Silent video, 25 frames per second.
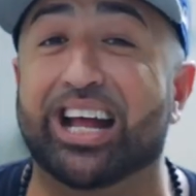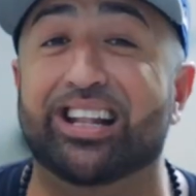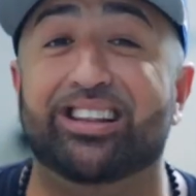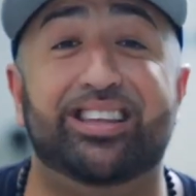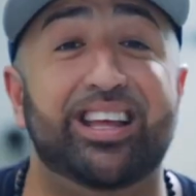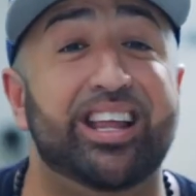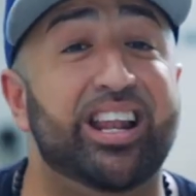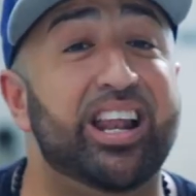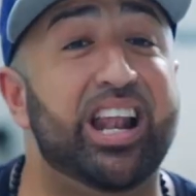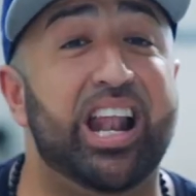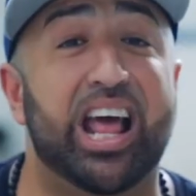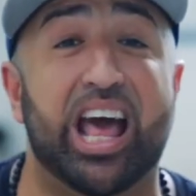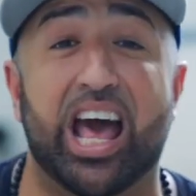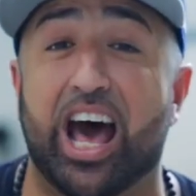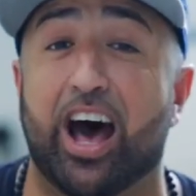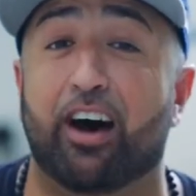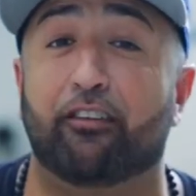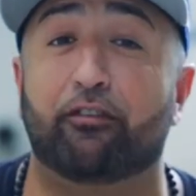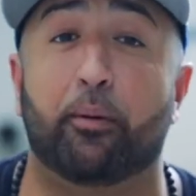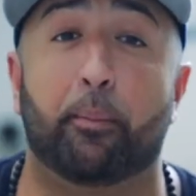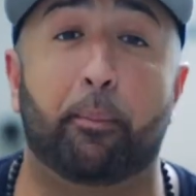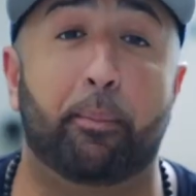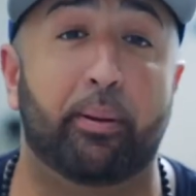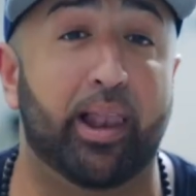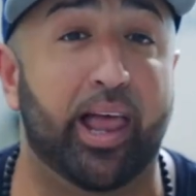I didn't
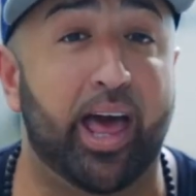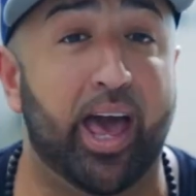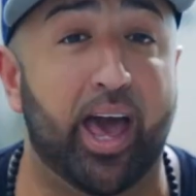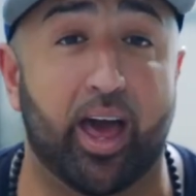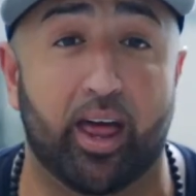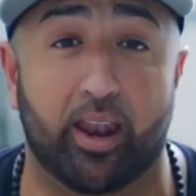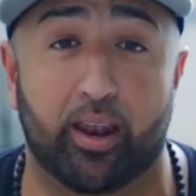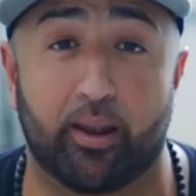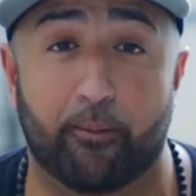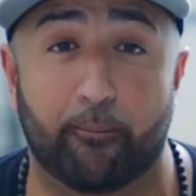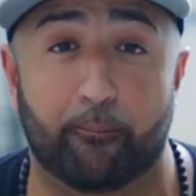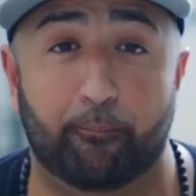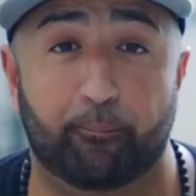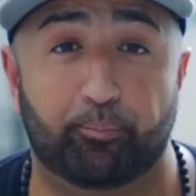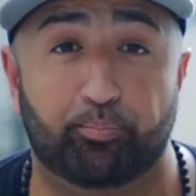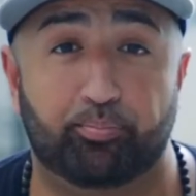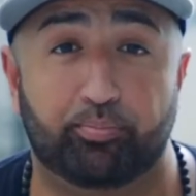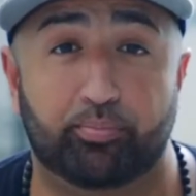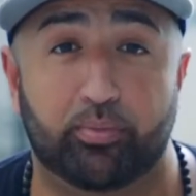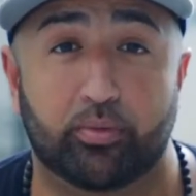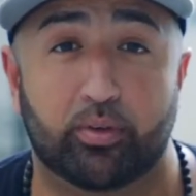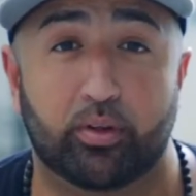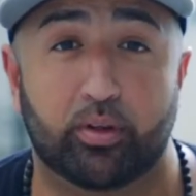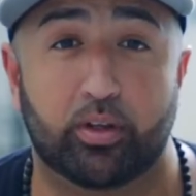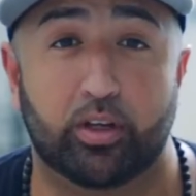have a plan,
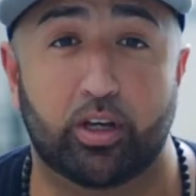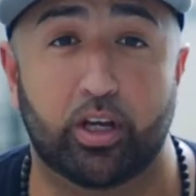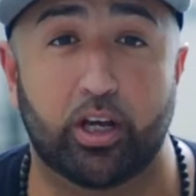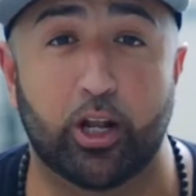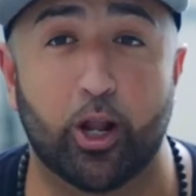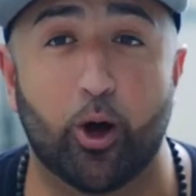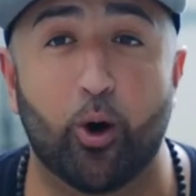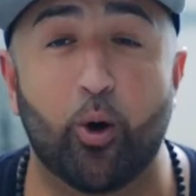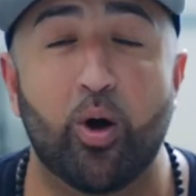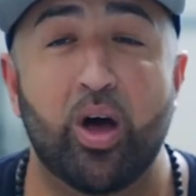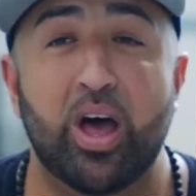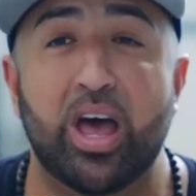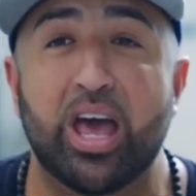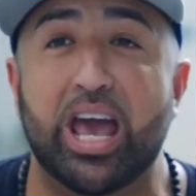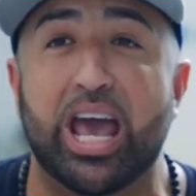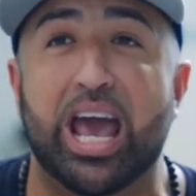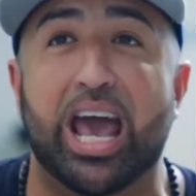you know?